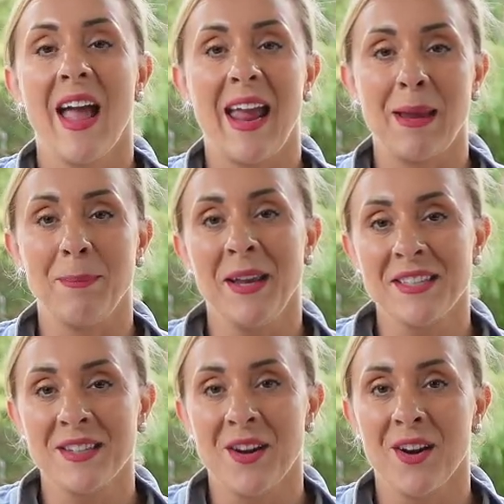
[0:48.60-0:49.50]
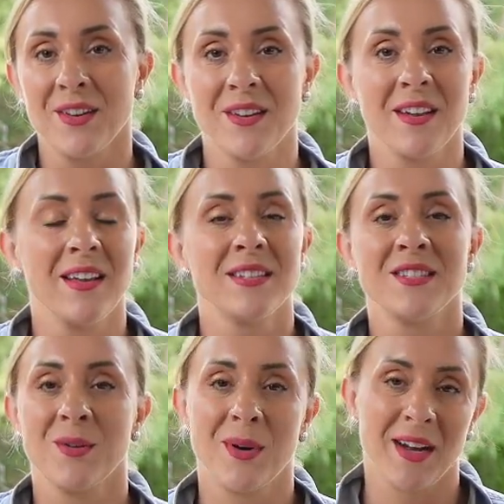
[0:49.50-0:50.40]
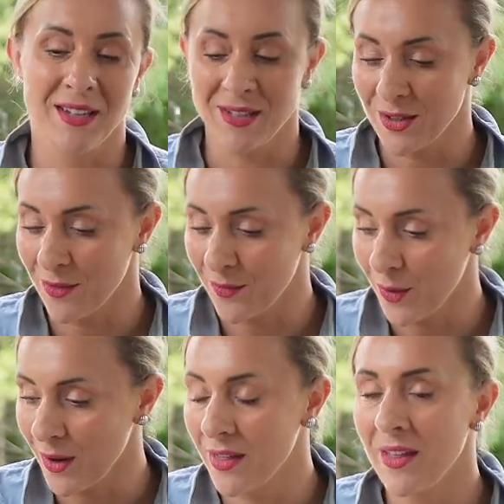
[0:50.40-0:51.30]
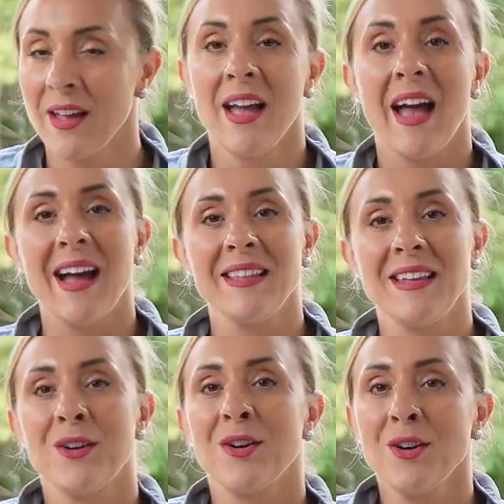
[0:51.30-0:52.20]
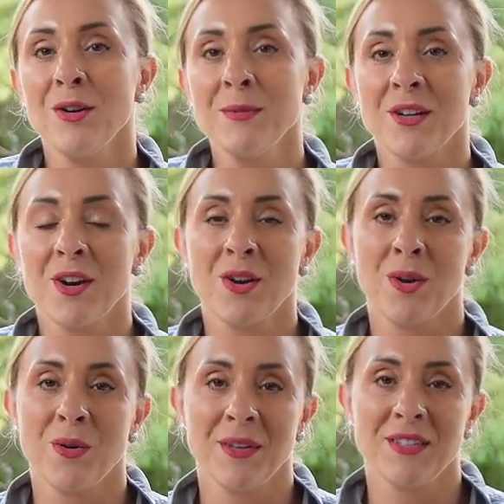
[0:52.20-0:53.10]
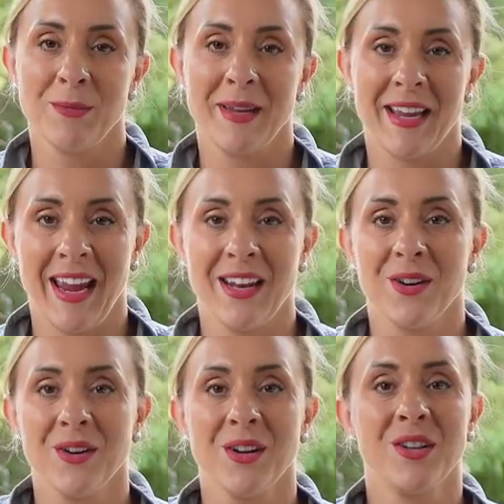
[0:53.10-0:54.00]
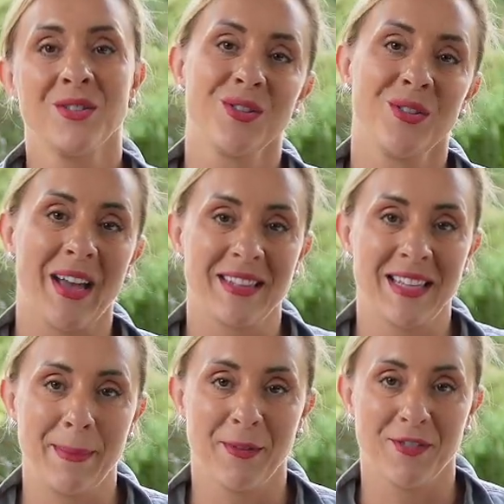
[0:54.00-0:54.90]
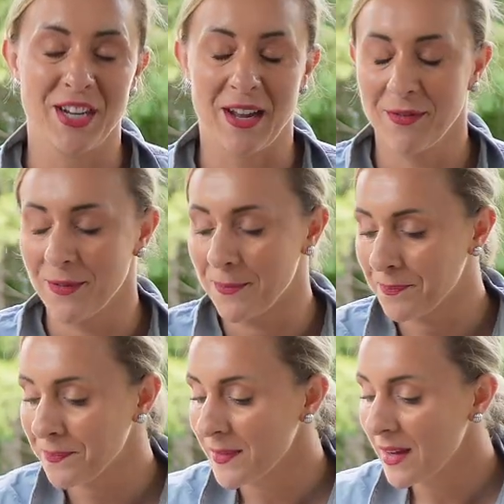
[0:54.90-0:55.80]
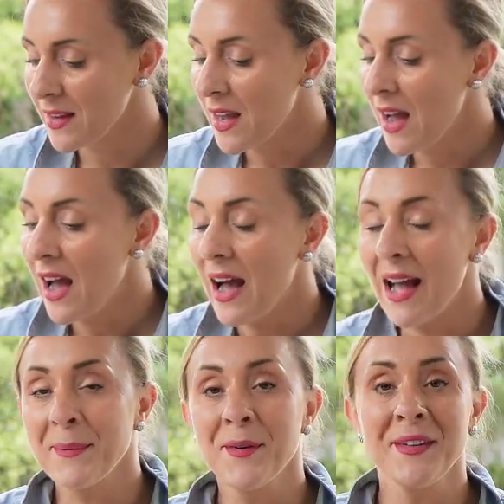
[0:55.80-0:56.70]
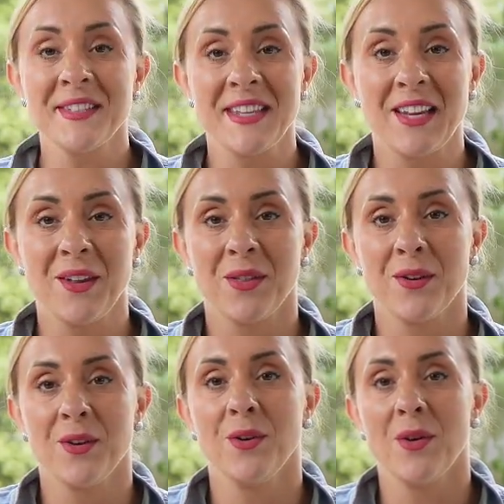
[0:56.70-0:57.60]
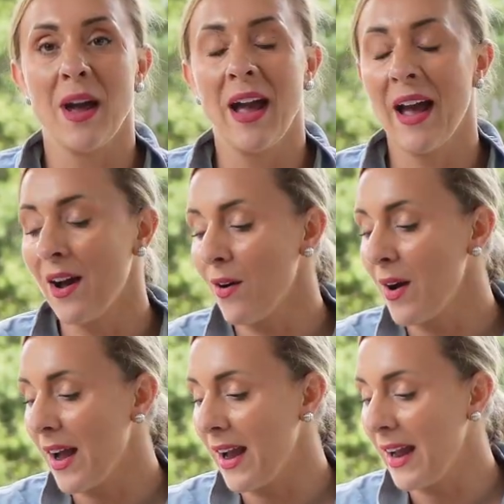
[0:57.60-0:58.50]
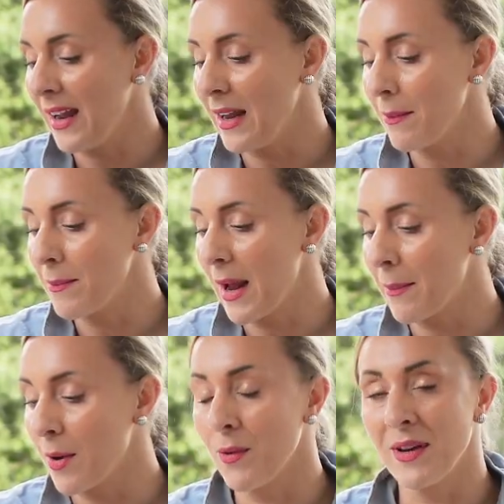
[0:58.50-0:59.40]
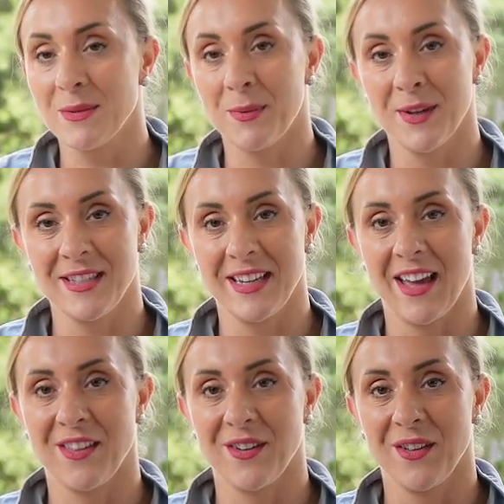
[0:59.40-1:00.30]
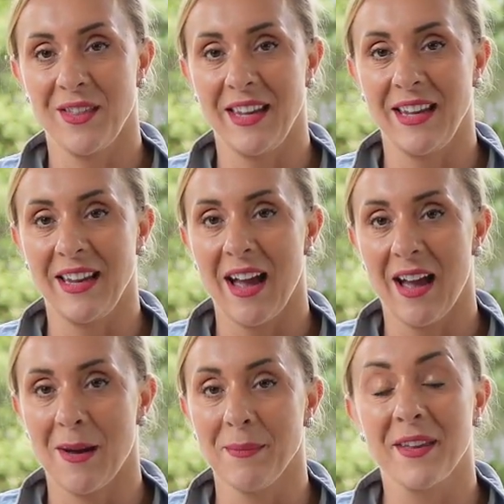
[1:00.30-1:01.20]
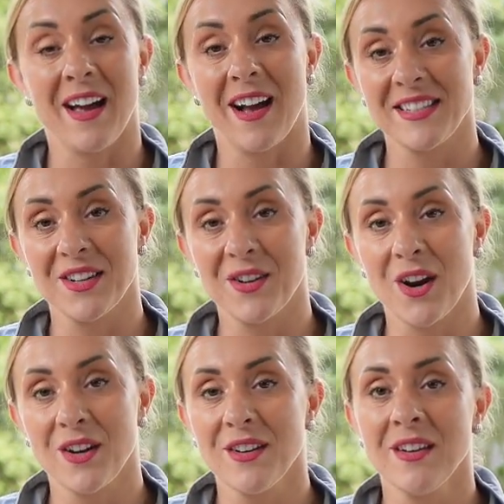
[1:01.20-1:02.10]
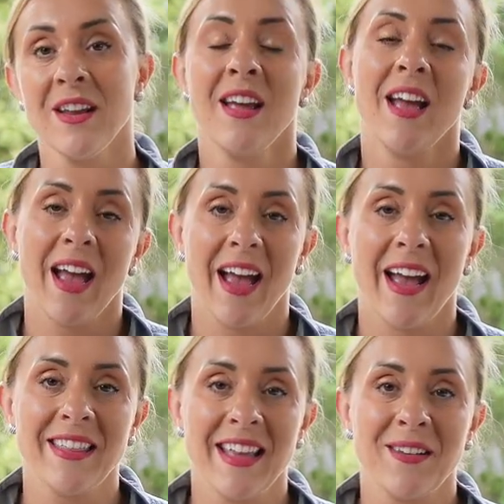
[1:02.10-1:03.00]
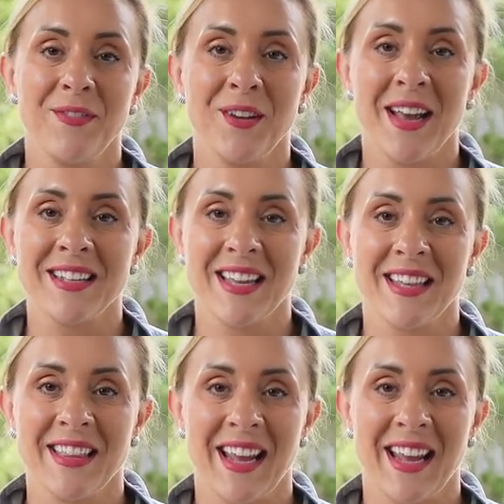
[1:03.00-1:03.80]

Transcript: a pizza garden, so on and so forth. And the herbs are going to be catered to that type of chef. I'm going to take you through how I am going to put together the cocktail garden. And then if you guys like the